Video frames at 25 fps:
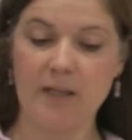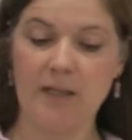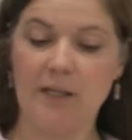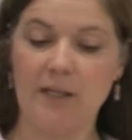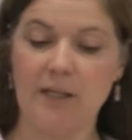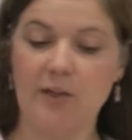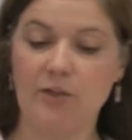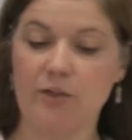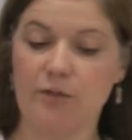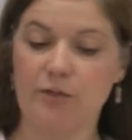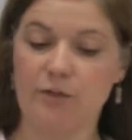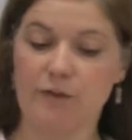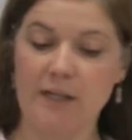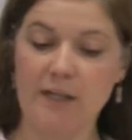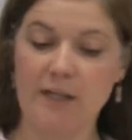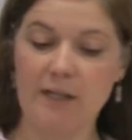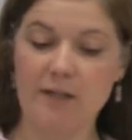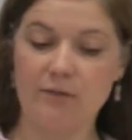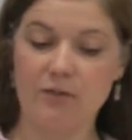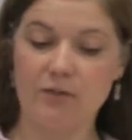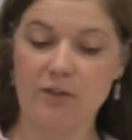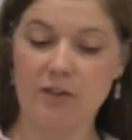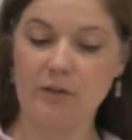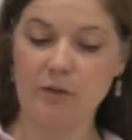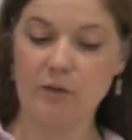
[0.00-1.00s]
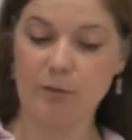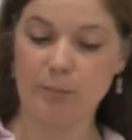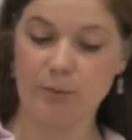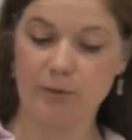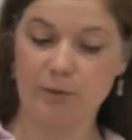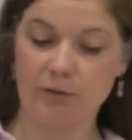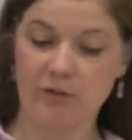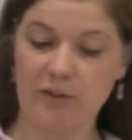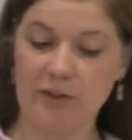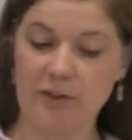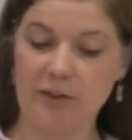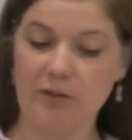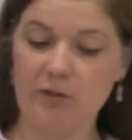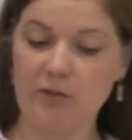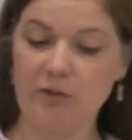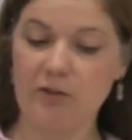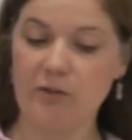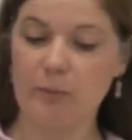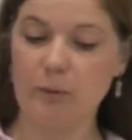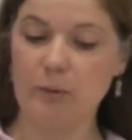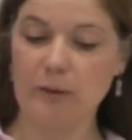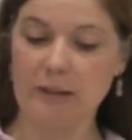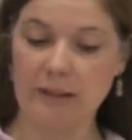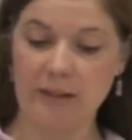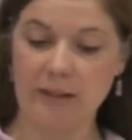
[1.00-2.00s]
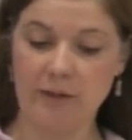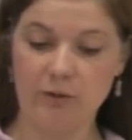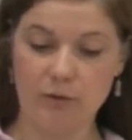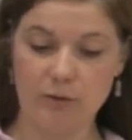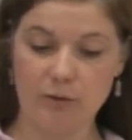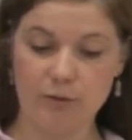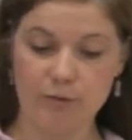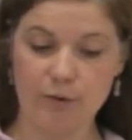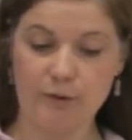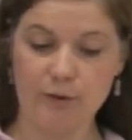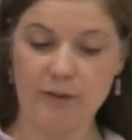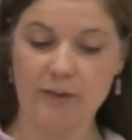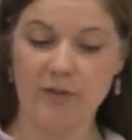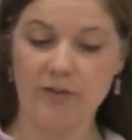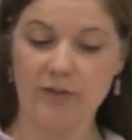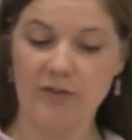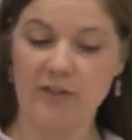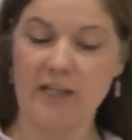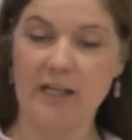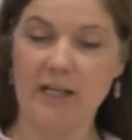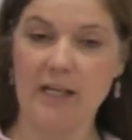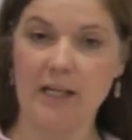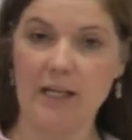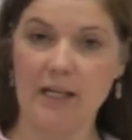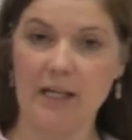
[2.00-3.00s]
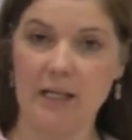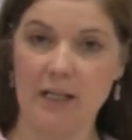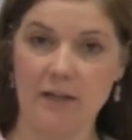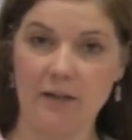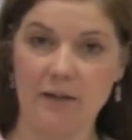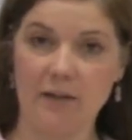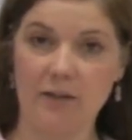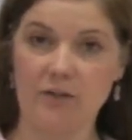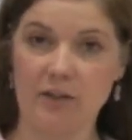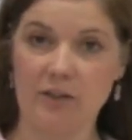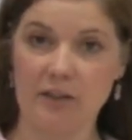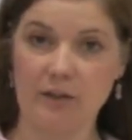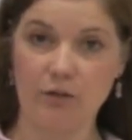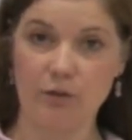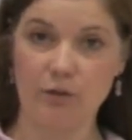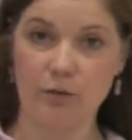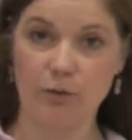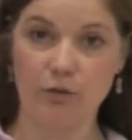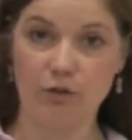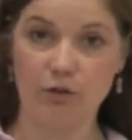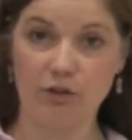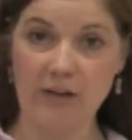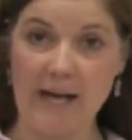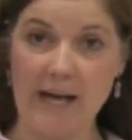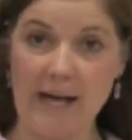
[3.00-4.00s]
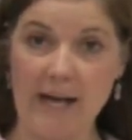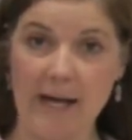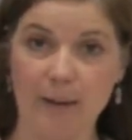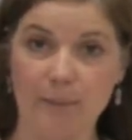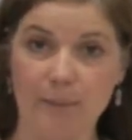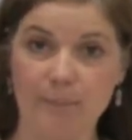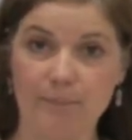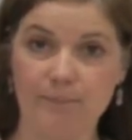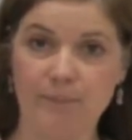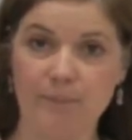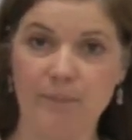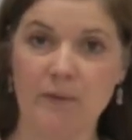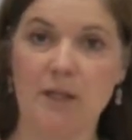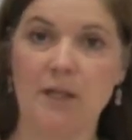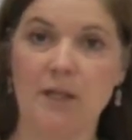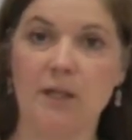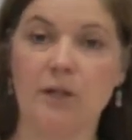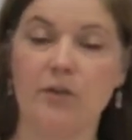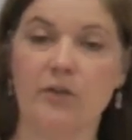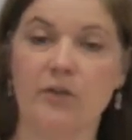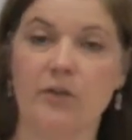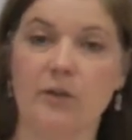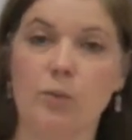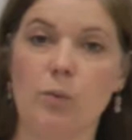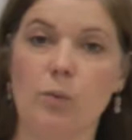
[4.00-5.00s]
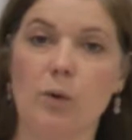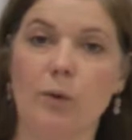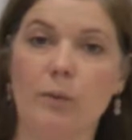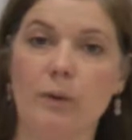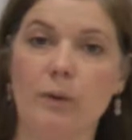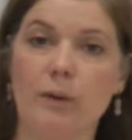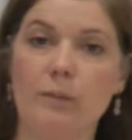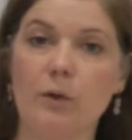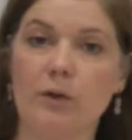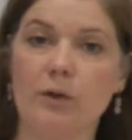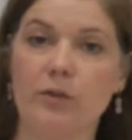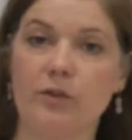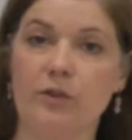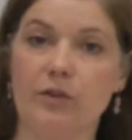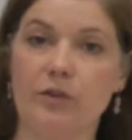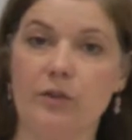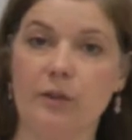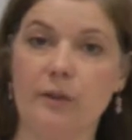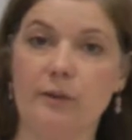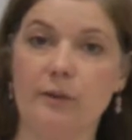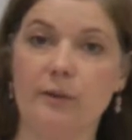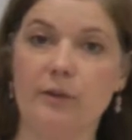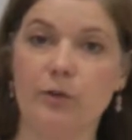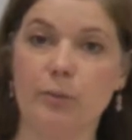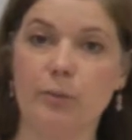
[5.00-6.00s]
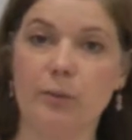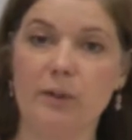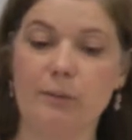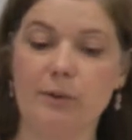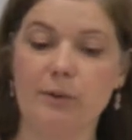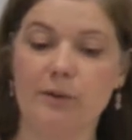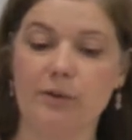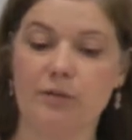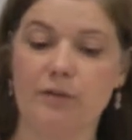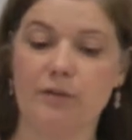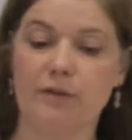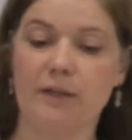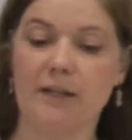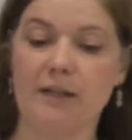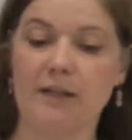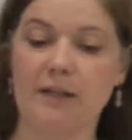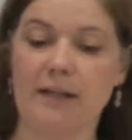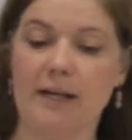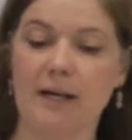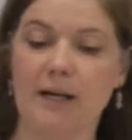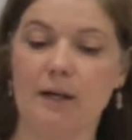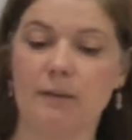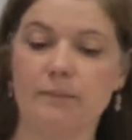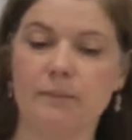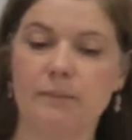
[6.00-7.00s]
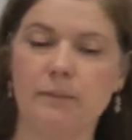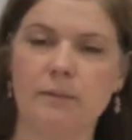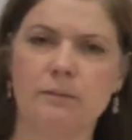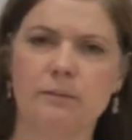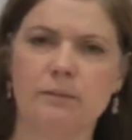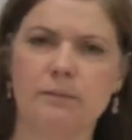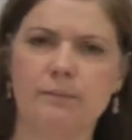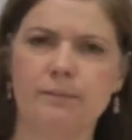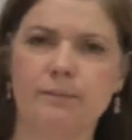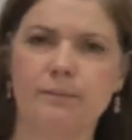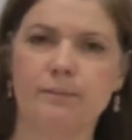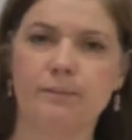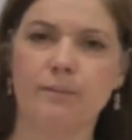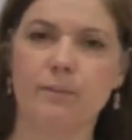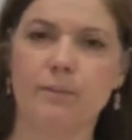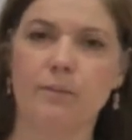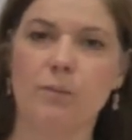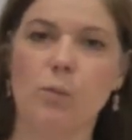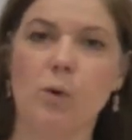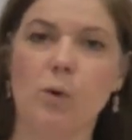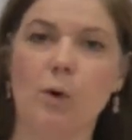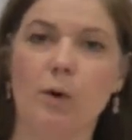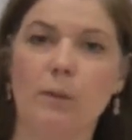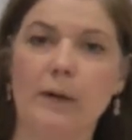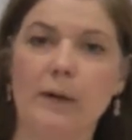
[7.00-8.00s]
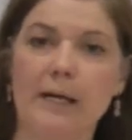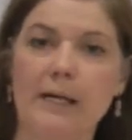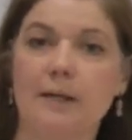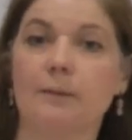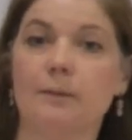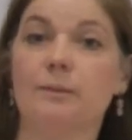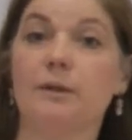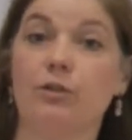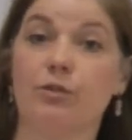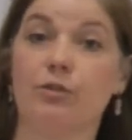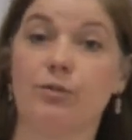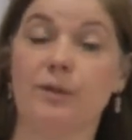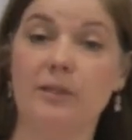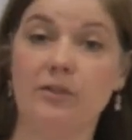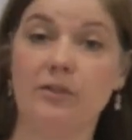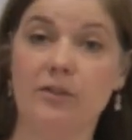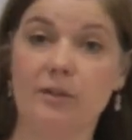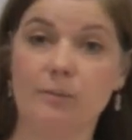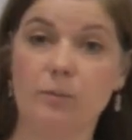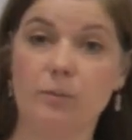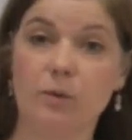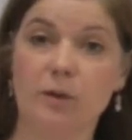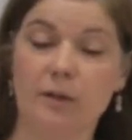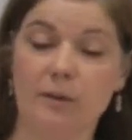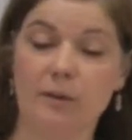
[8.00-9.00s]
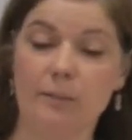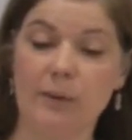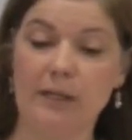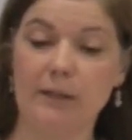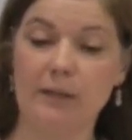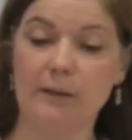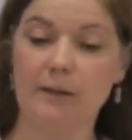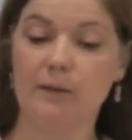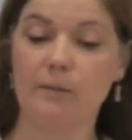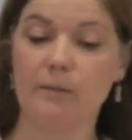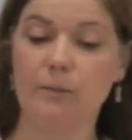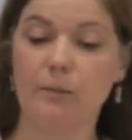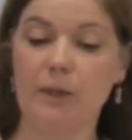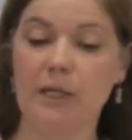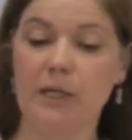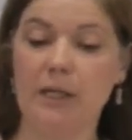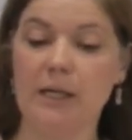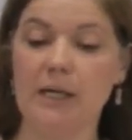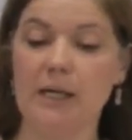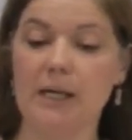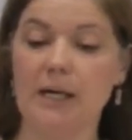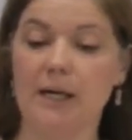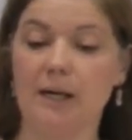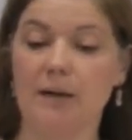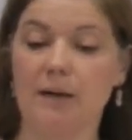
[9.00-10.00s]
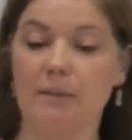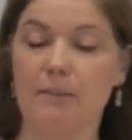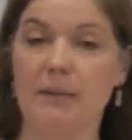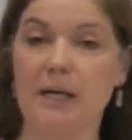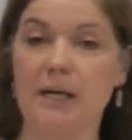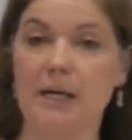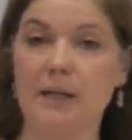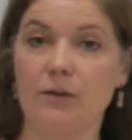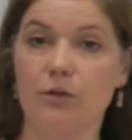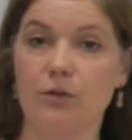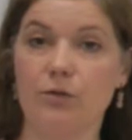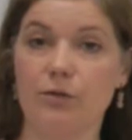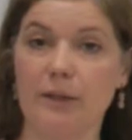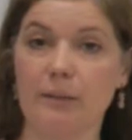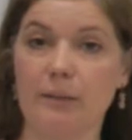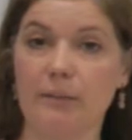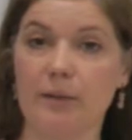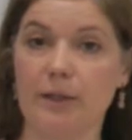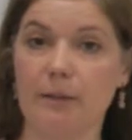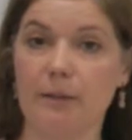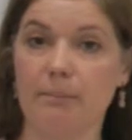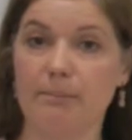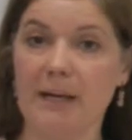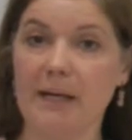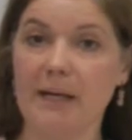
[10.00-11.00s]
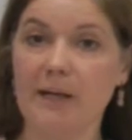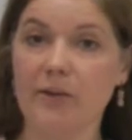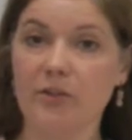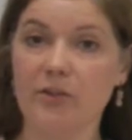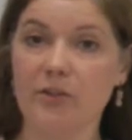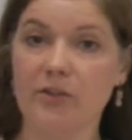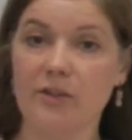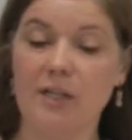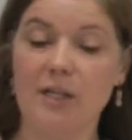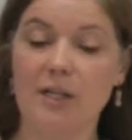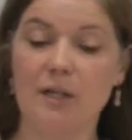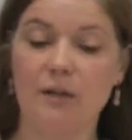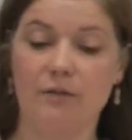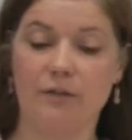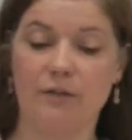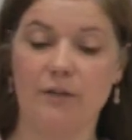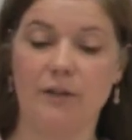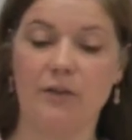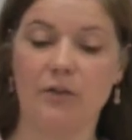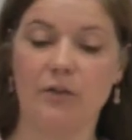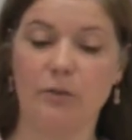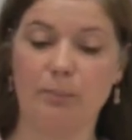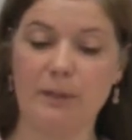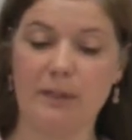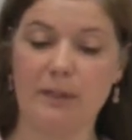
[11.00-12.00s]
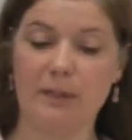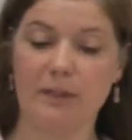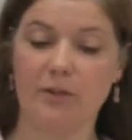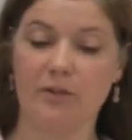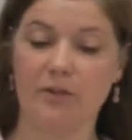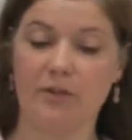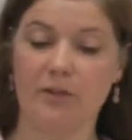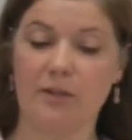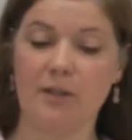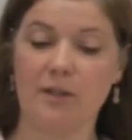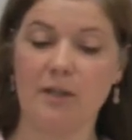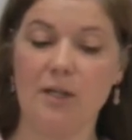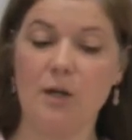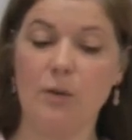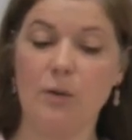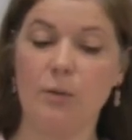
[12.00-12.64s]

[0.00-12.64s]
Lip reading: He's afraid of dental procedures and would like to avoid staying in the dental chair. So what we want to do is we want to find out, what way can we treat him, what way can we make the treatment the best for this person.